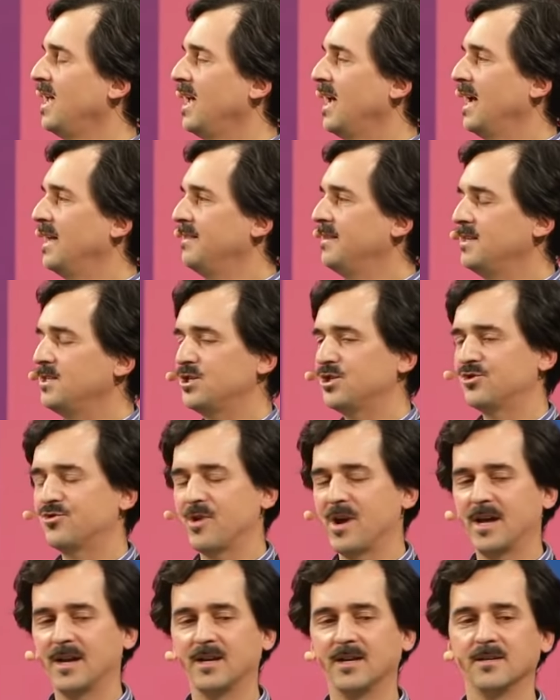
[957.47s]
And these
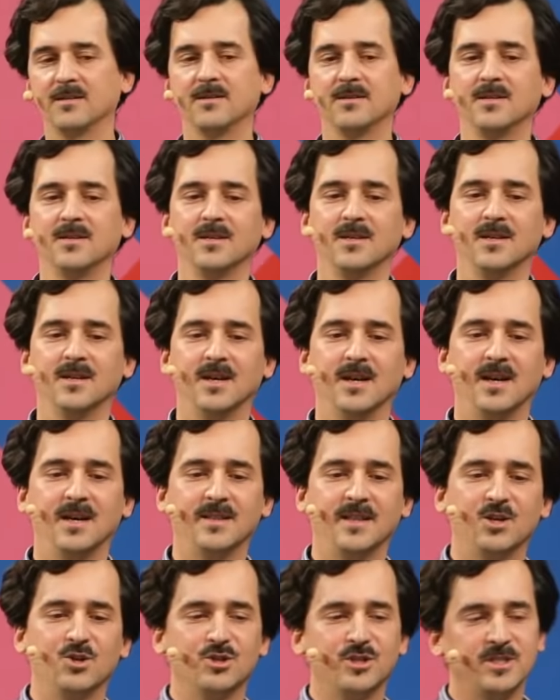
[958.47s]
strata,
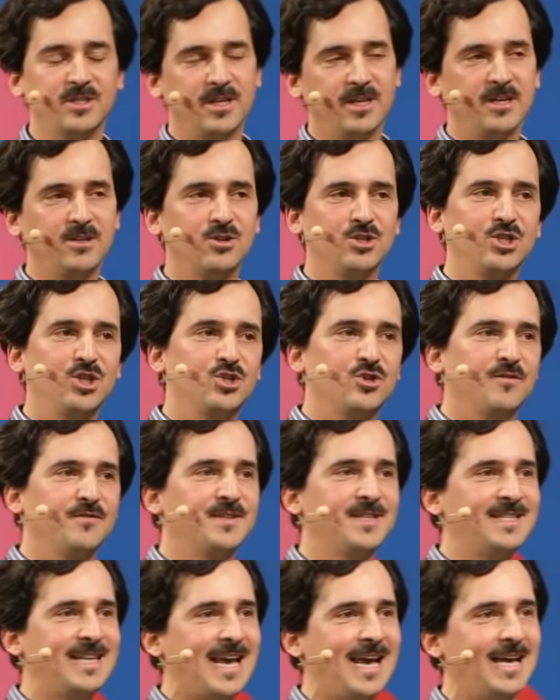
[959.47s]
they consist of
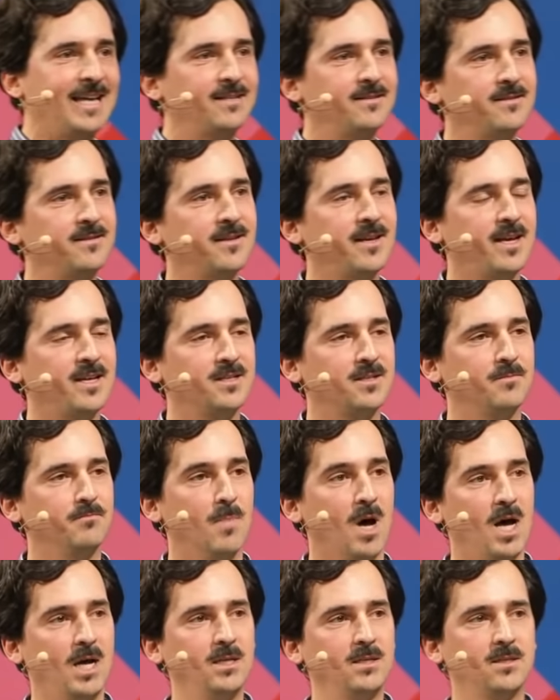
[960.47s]
sand and
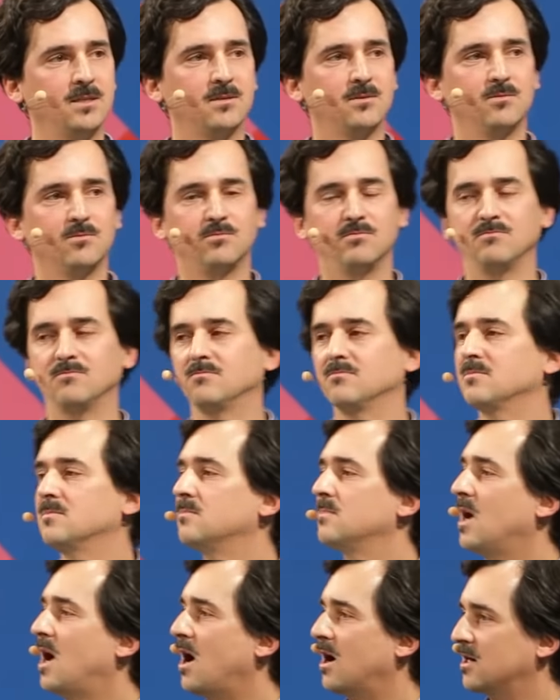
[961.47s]
mud,
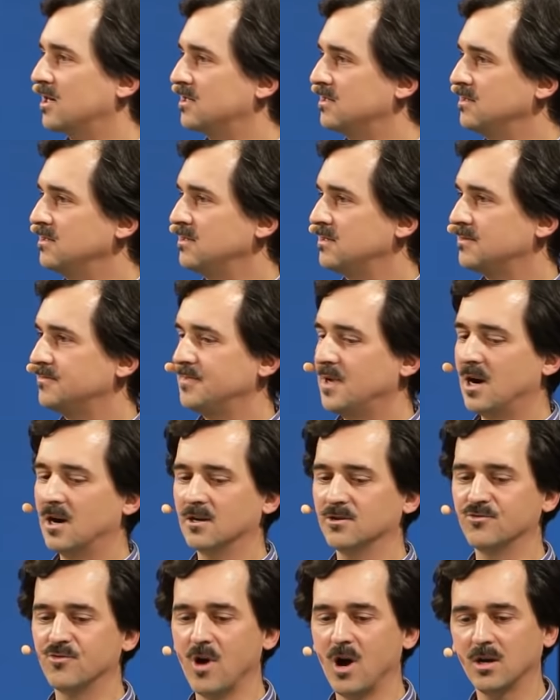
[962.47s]
hardened,
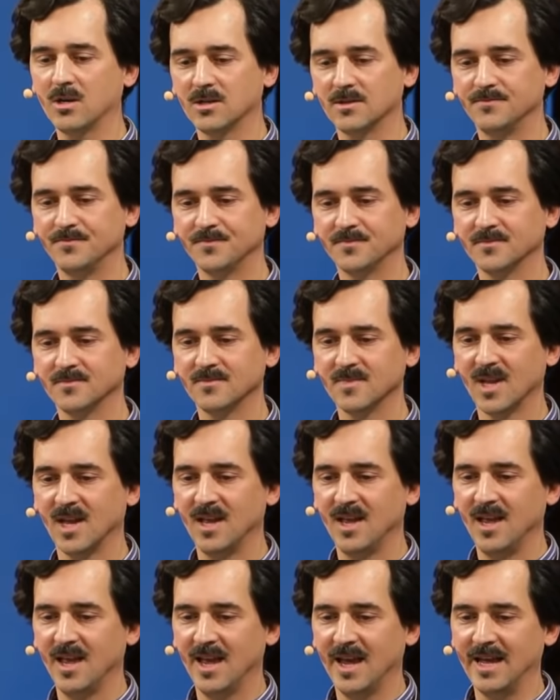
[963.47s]
hard rock.
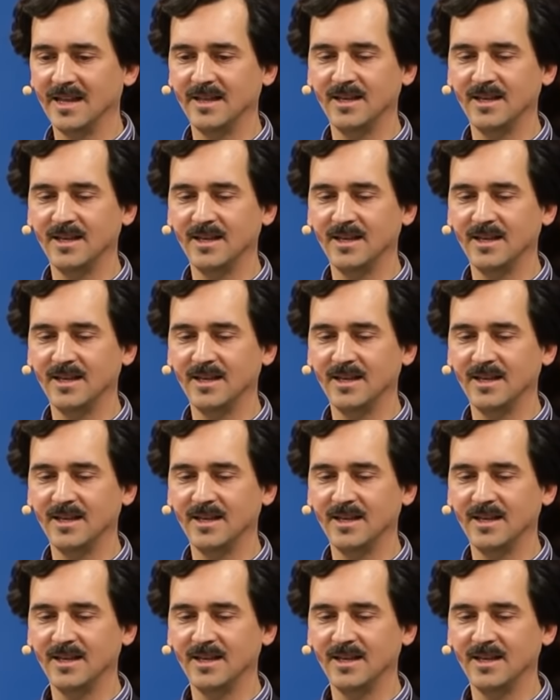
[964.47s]
And